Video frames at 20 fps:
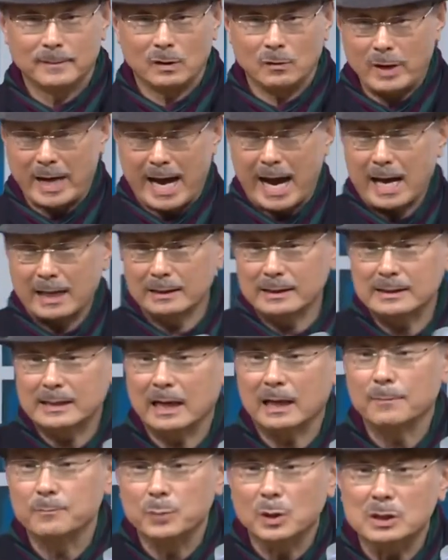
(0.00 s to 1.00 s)
Why?
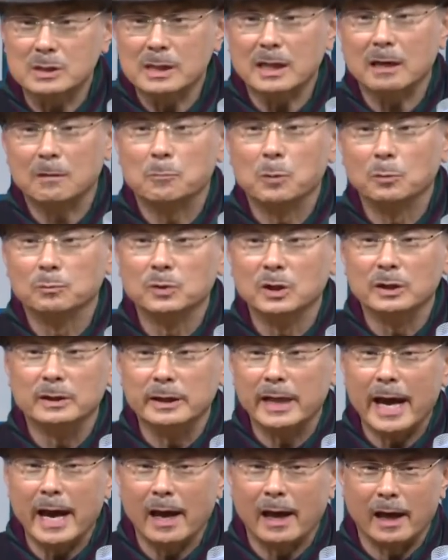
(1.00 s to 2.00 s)
You only
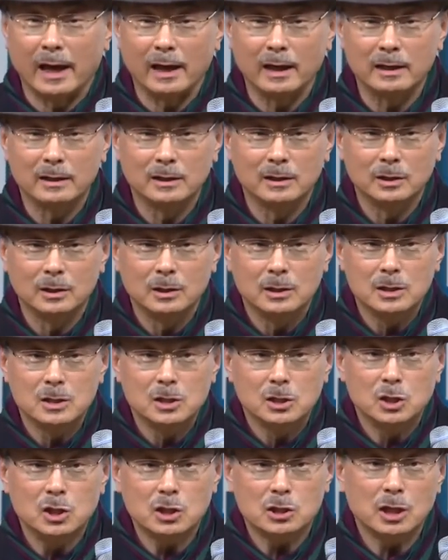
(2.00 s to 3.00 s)
know a few people,
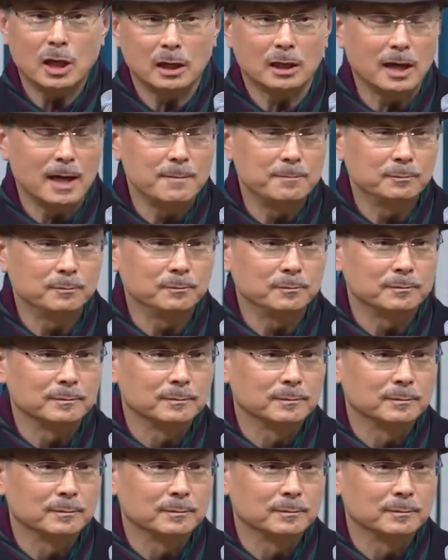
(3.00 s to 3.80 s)
and you think it's over